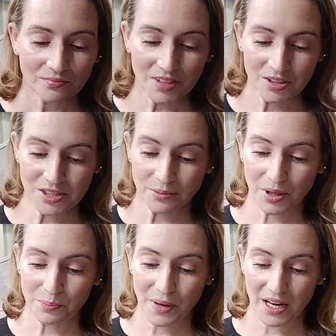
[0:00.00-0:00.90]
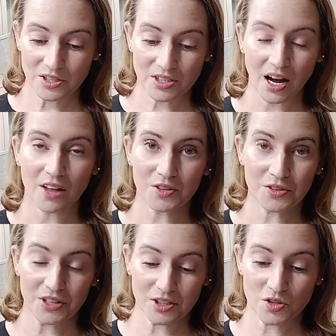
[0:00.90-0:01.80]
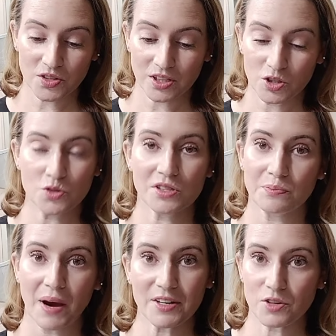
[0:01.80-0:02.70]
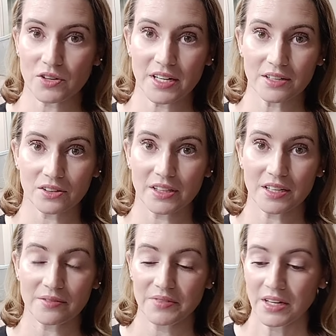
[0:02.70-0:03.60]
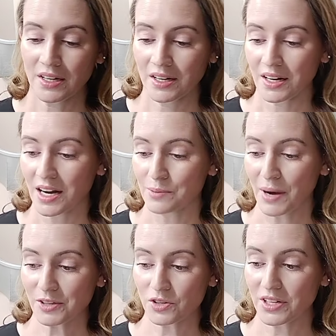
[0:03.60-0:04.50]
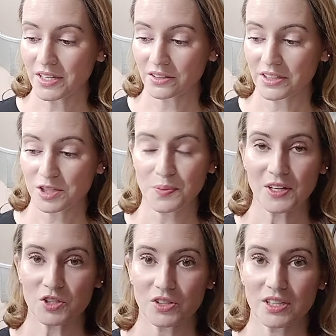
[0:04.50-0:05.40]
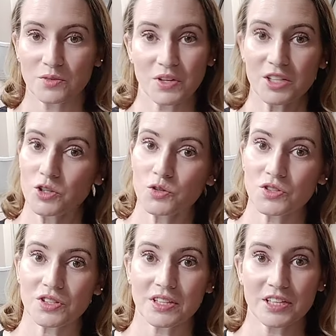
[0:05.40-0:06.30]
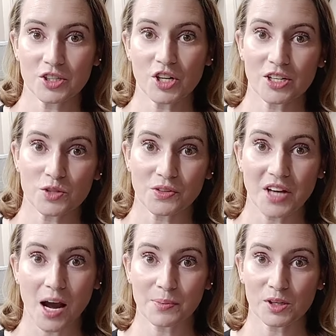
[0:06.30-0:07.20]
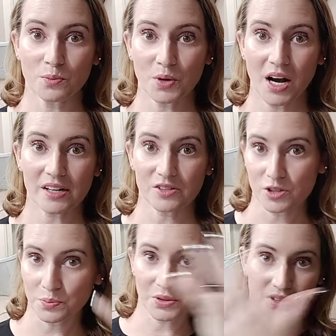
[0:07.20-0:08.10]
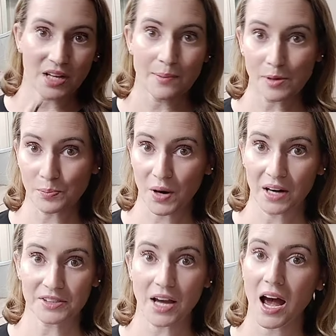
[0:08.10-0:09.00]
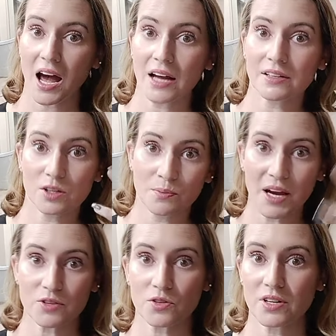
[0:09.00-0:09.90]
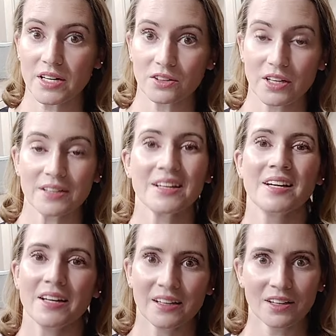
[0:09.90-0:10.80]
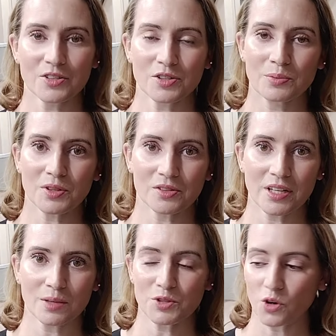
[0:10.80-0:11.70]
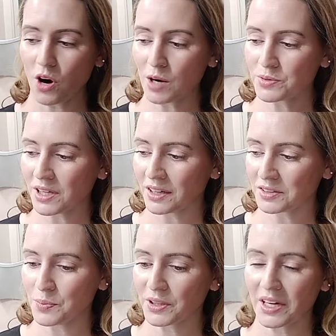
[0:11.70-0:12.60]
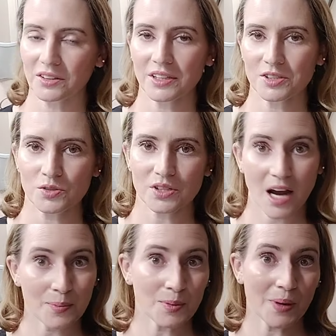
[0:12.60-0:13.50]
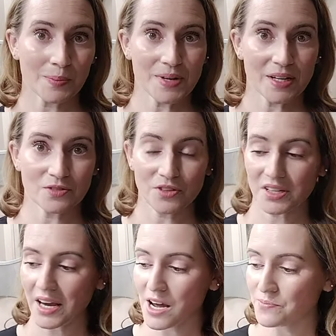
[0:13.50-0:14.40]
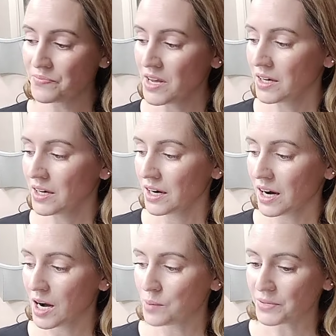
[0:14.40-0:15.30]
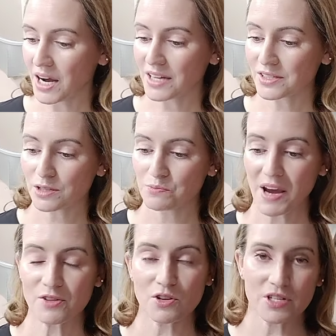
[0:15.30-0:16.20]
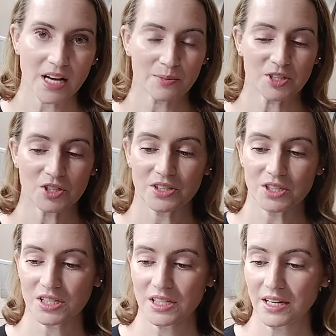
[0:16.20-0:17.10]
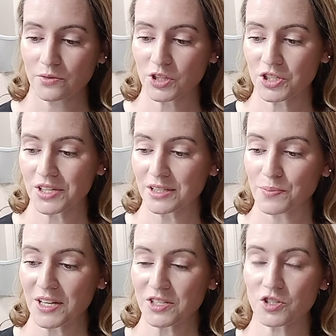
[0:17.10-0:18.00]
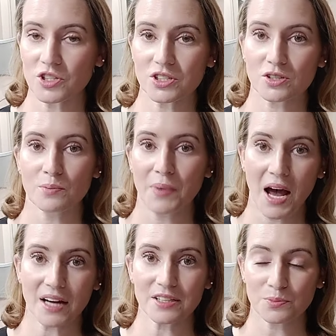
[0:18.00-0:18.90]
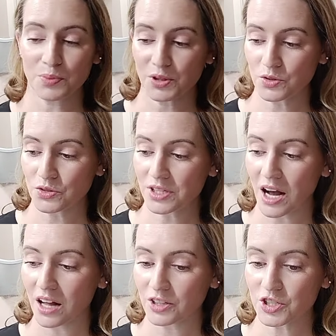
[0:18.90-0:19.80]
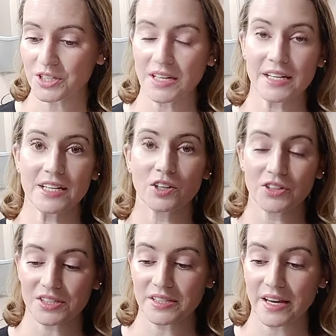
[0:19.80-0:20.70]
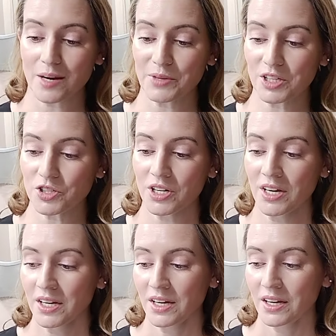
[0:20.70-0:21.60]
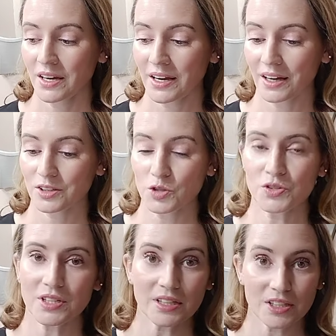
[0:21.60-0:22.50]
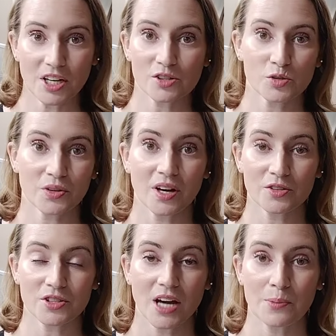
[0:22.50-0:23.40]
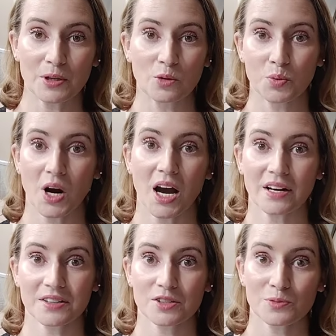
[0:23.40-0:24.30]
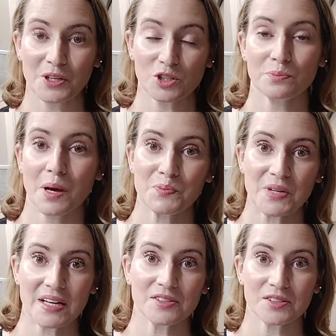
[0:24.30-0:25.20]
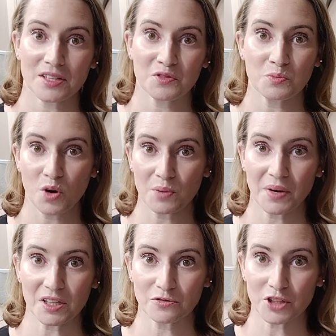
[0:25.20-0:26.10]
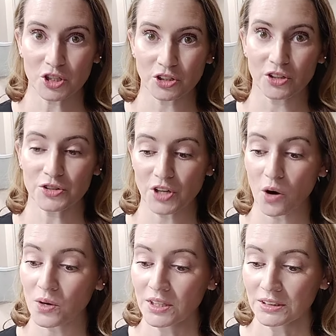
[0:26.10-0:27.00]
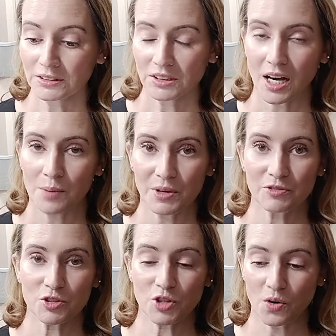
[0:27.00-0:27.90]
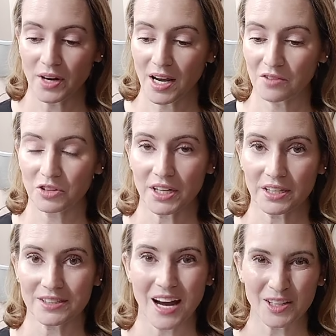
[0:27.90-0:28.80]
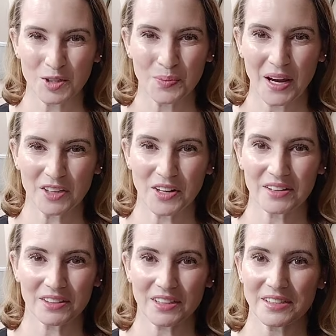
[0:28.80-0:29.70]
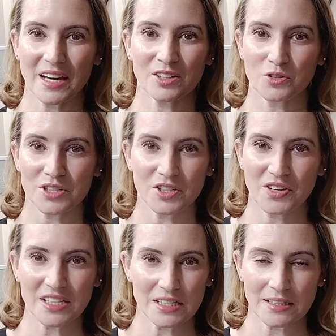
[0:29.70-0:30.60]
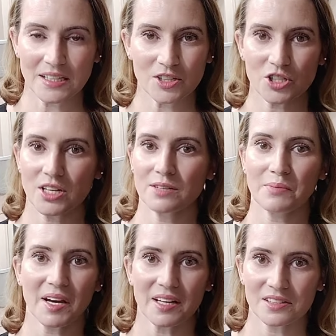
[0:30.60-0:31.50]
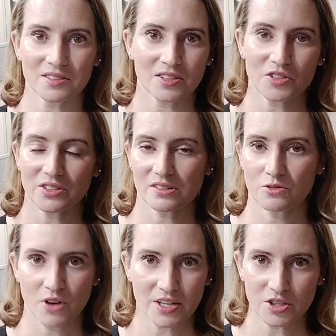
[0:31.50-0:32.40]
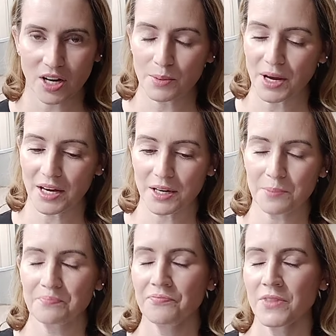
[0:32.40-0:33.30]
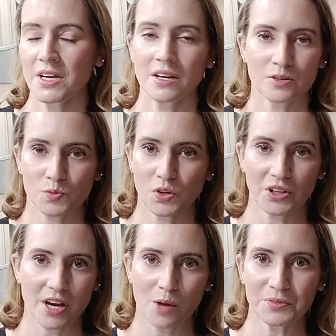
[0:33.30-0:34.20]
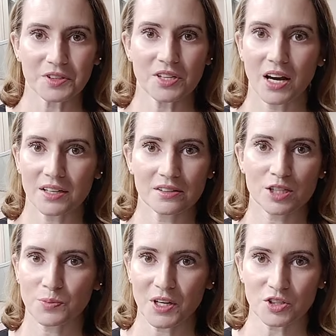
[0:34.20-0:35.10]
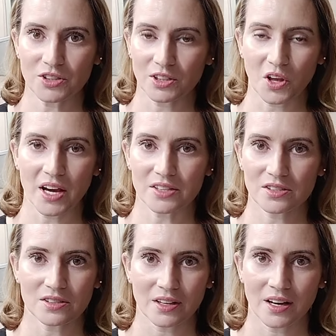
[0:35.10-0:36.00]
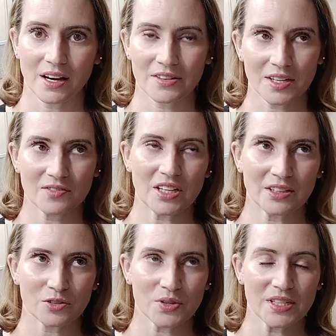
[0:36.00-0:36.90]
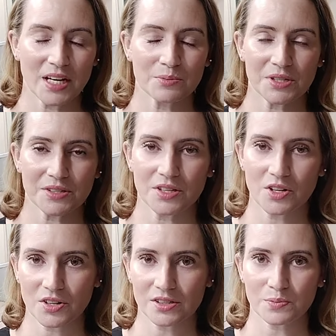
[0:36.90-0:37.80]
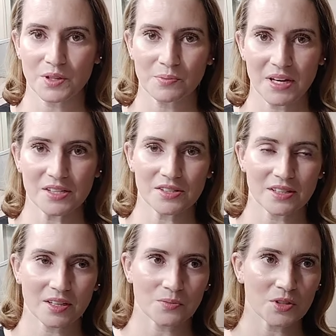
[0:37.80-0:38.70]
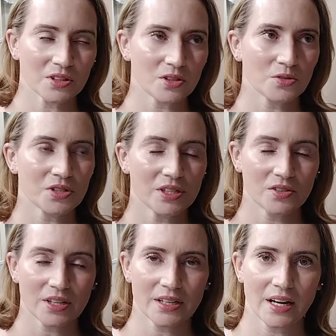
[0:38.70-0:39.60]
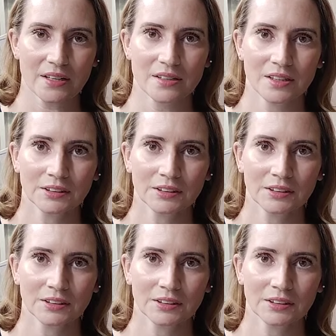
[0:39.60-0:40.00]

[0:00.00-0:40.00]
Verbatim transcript: some of the best. Other things you can use, microneedling. Uh, microneedling, especially when used in conjunction with topical products, you put the topical products on, you microneedle it, and also helps those get absorbed. Uh, typically, I like to use copper peptides for that um, causes micro damage in the skin, which sends messages to the body to produce collagen to heal this damage. And used in conjunction with other topical products, especially peptides, it's even more beneficial. So um, if you don't have like a Dr. Pen or anything like that, go see your esthetician. My esthetician does a great job at it. It's really helped a ton, especially in the last, uh, I think I've done it three times this year and it's been amazing. I'm going to go see her again